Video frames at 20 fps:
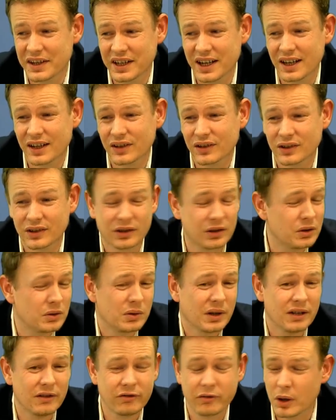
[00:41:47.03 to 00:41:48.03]
guys.
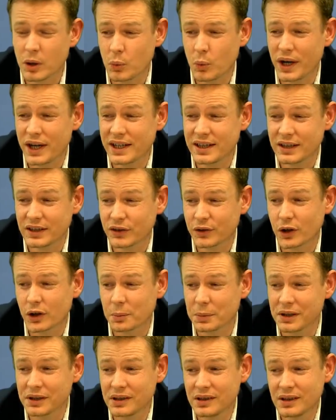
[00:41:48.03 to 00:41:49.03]
So if we win, it's
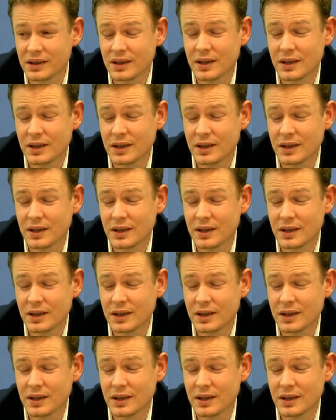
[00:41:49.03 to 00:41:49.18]
normal.